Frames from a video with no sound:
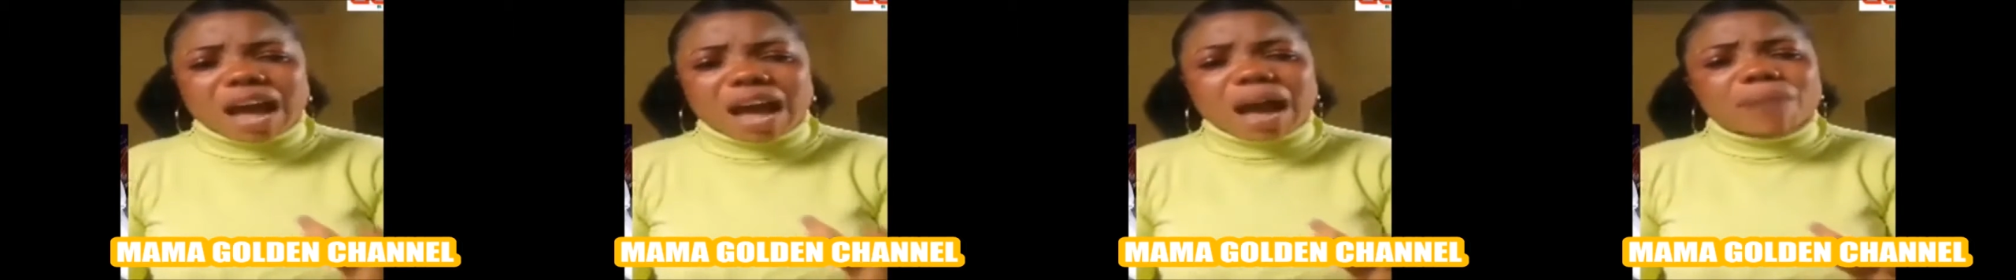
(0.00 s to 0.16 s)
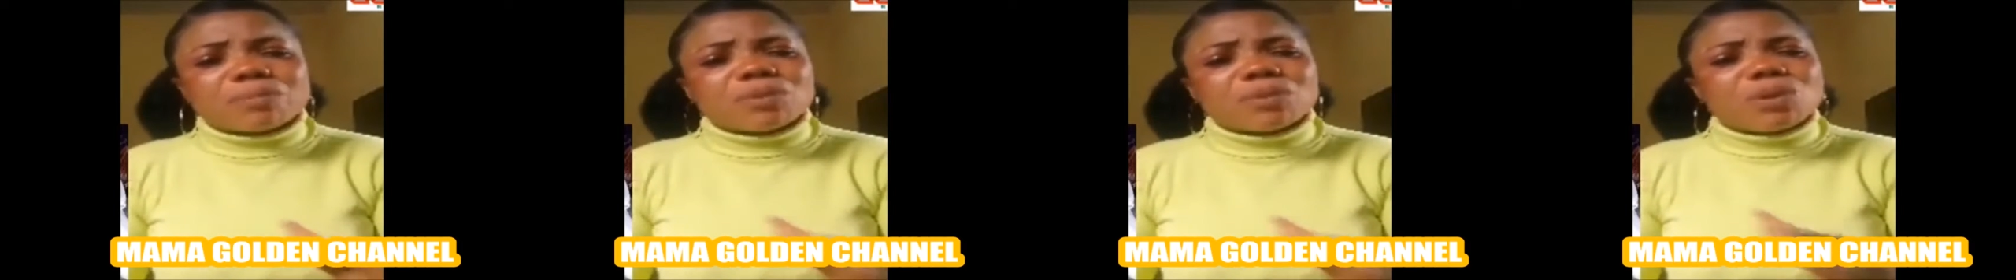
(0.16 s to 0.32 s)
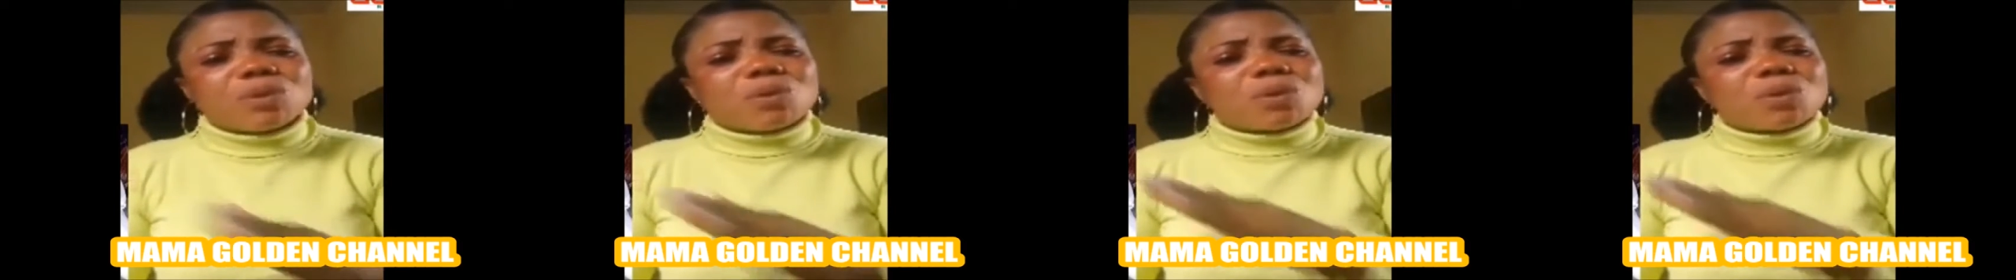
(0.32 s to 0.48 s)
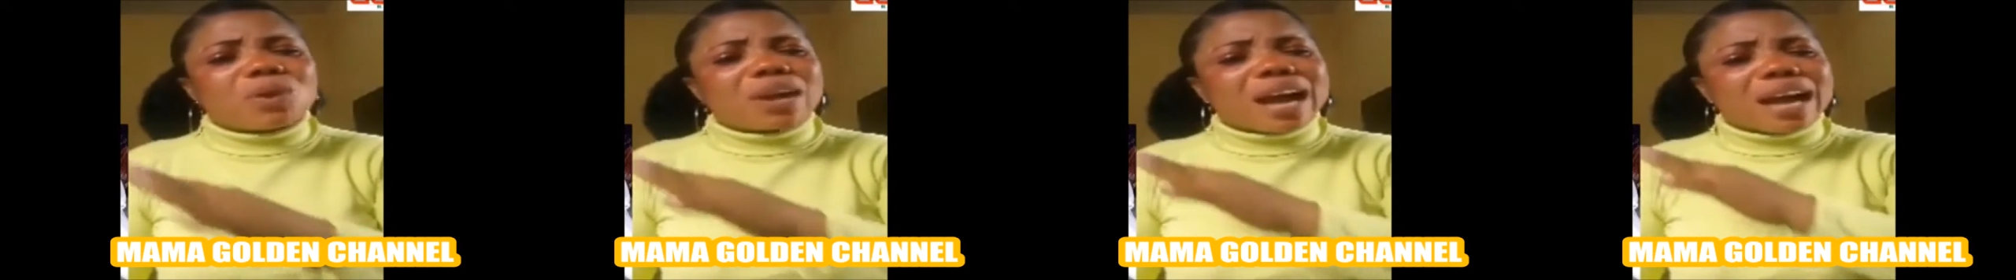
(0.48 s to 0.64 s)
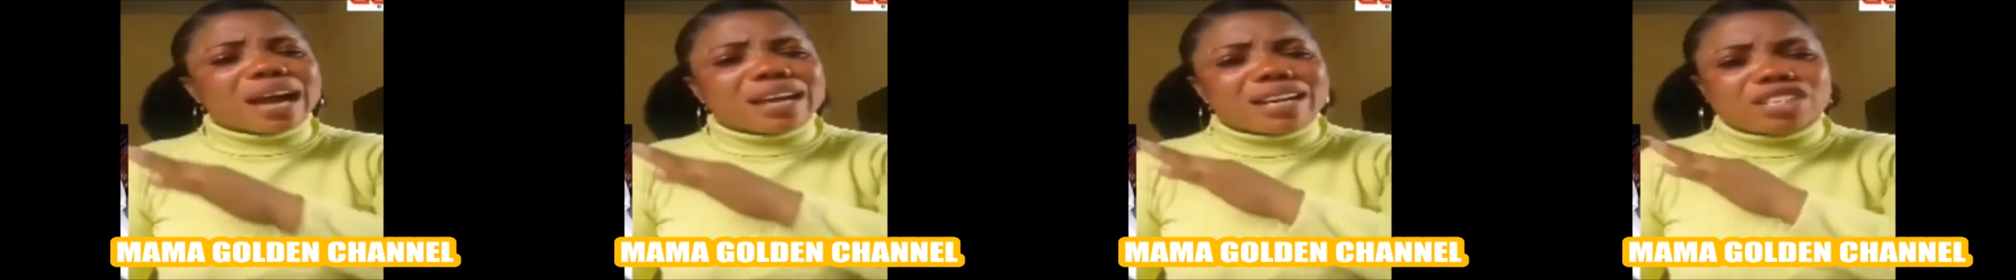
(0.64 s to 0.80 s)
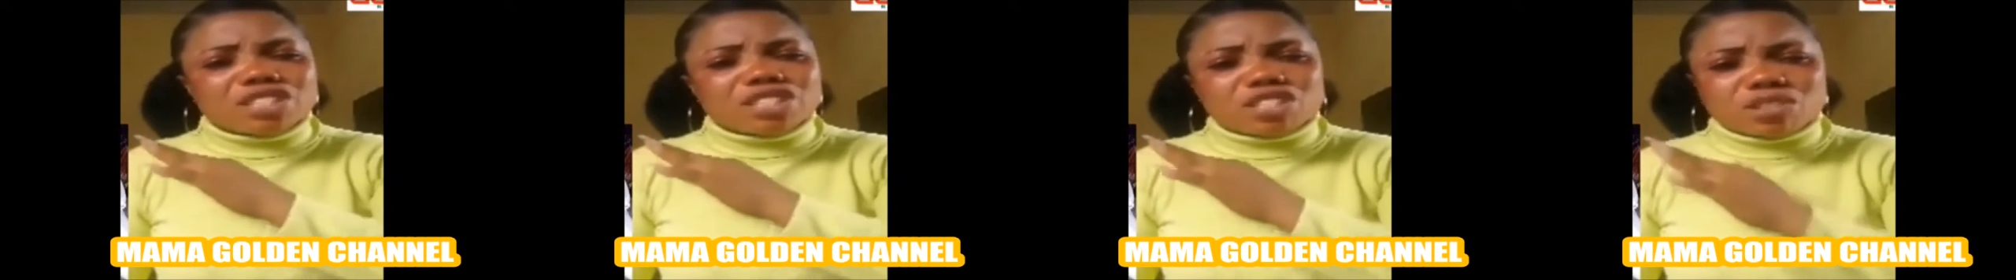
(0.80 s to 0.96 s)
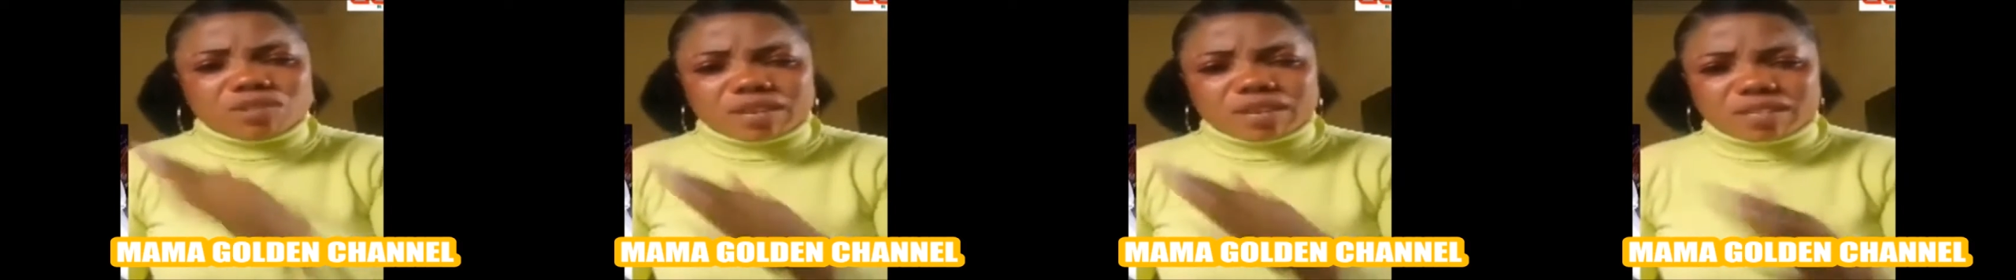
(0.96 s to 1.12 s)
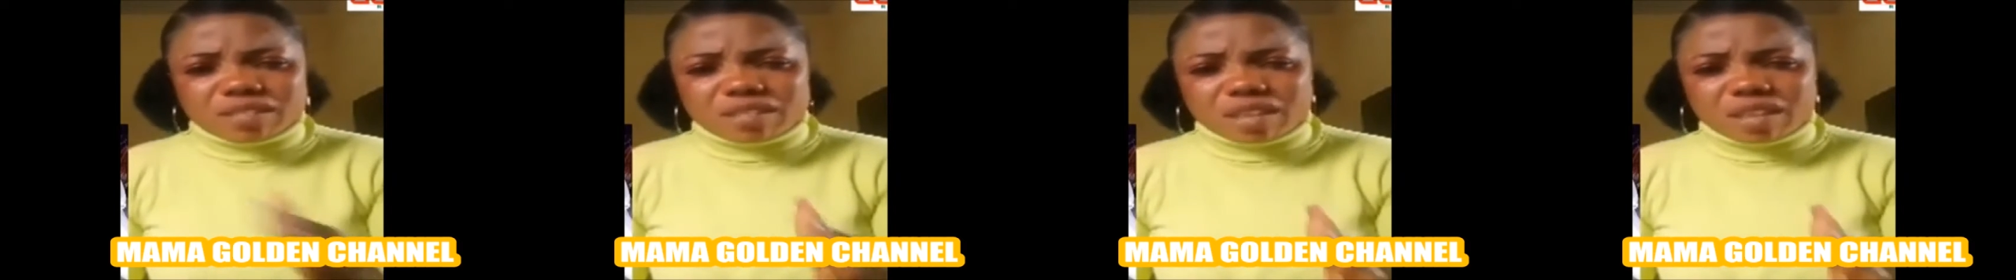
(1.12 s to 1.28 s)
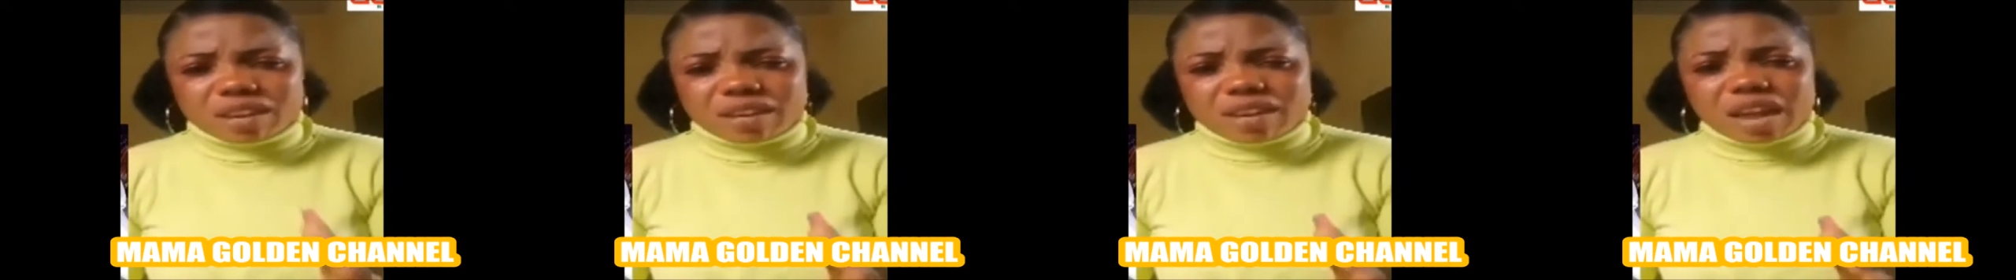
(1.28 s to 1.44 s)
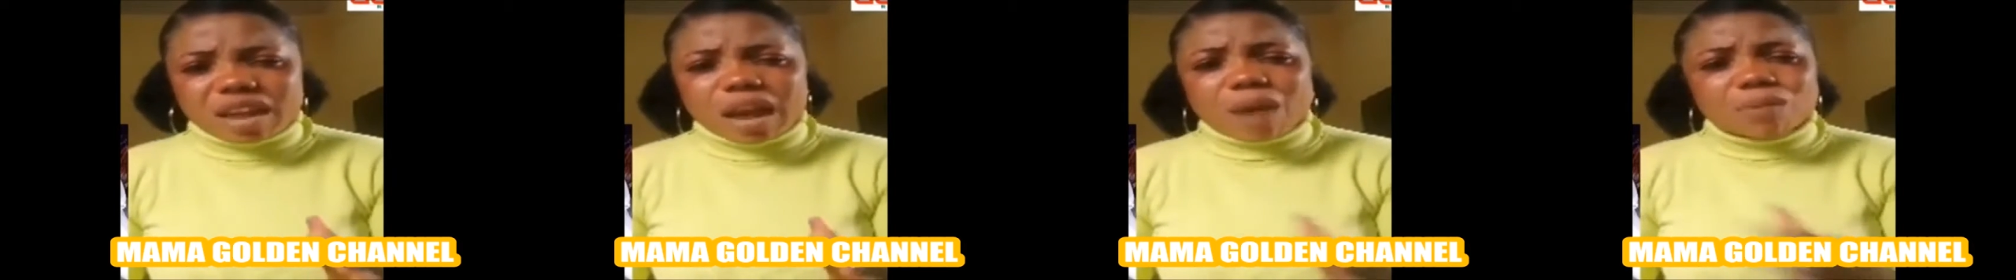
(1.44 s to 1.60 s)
I'm no longer interested.